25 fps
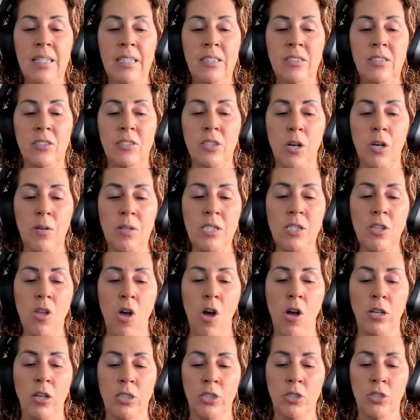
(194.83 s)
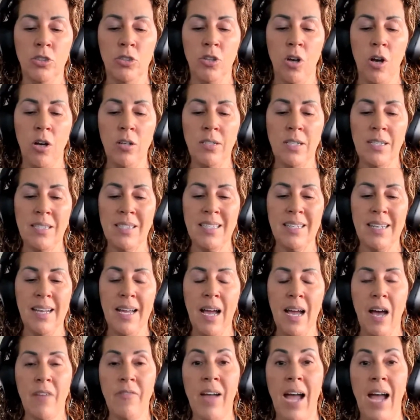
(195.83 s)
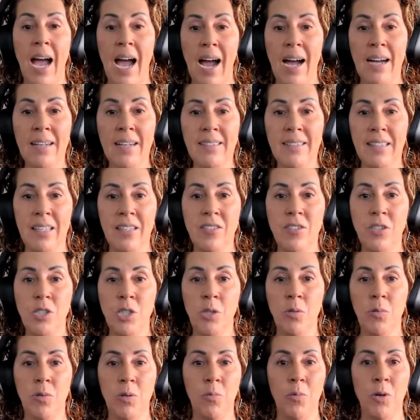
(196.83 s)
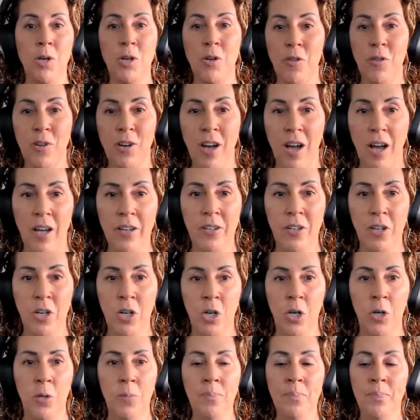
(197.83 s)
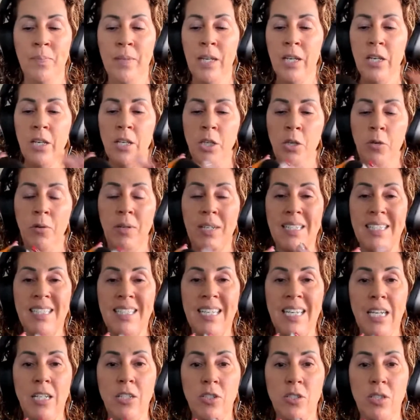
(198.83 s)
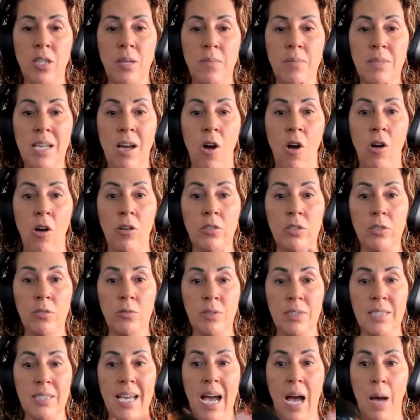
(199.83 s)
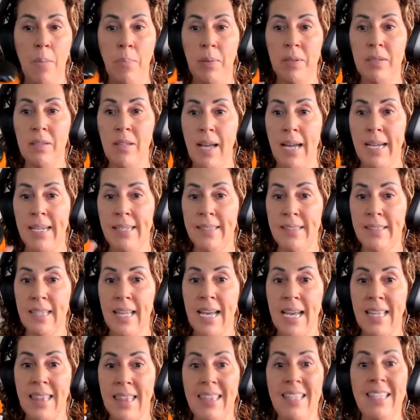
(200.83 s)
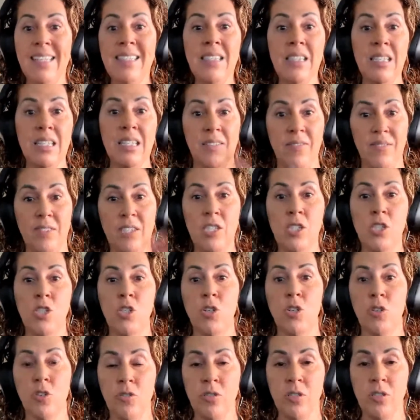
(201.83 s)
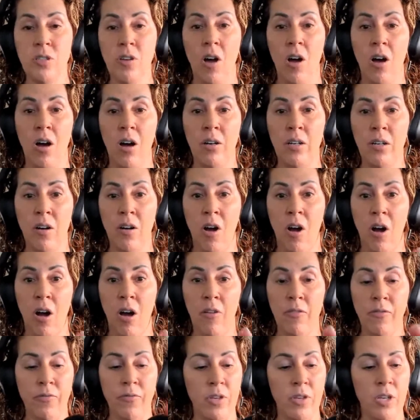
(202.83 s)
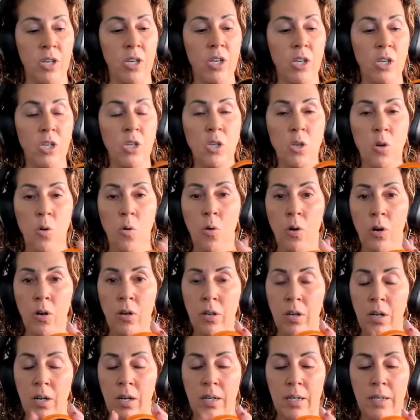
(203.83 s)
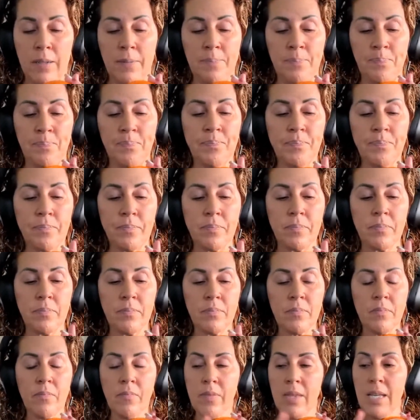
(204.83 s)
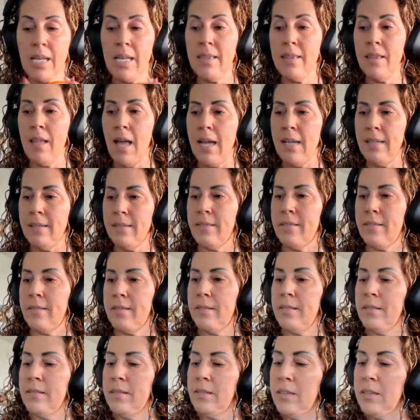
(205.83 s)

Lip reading: So as long as your dog doesn't have access to it when you're not home, you could teach them to also tap a light like this if this turns on and off your lights.